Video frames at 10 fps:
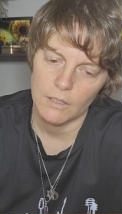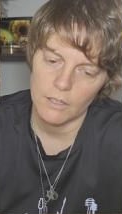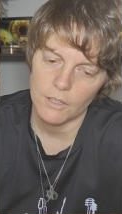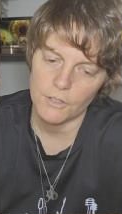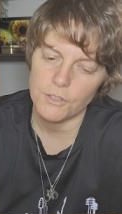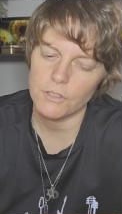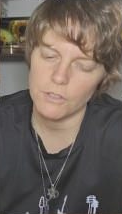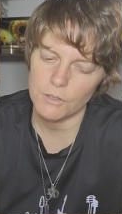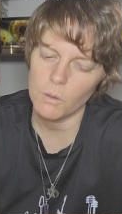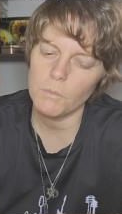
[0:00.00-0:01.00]
you're just,
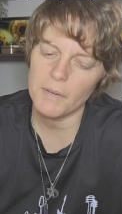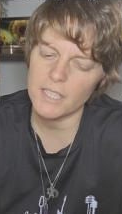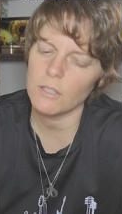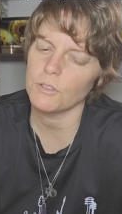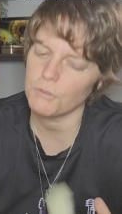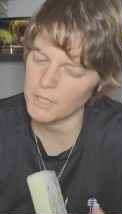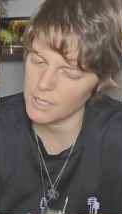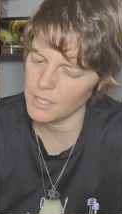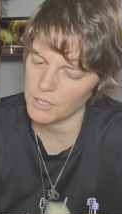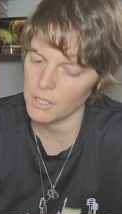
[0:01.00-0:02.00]
you're going based on
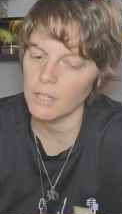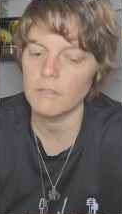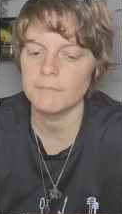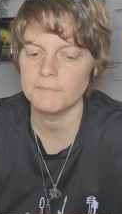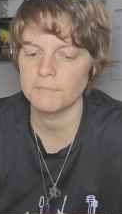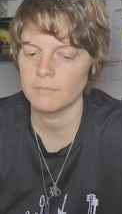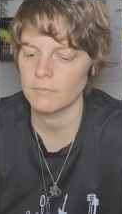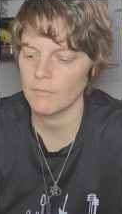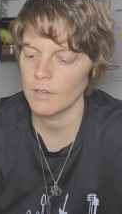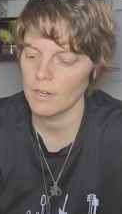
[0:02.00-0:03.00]
tradition.
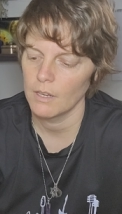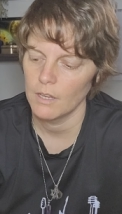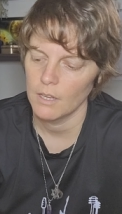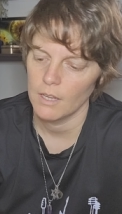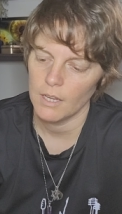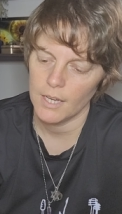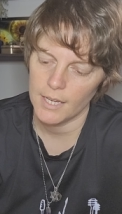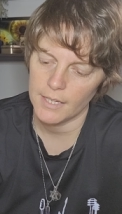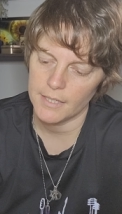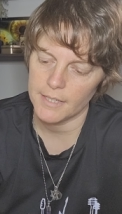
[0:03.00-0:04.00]

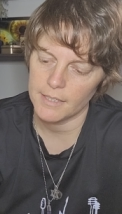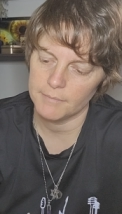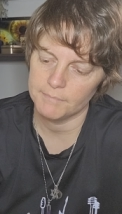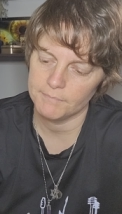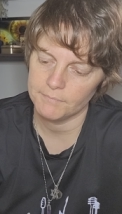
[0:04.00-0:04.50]
And um,